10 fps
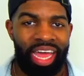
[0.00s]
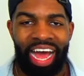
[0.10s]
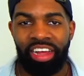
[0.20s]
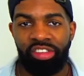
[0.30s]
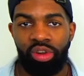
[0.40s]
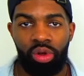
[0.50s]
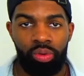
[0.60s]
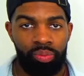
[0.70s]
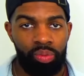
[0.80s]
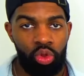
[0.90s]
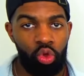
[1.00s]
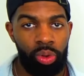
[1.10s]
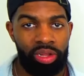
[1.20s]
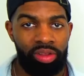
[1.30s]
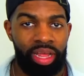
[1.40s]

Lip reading: hazlo, do it.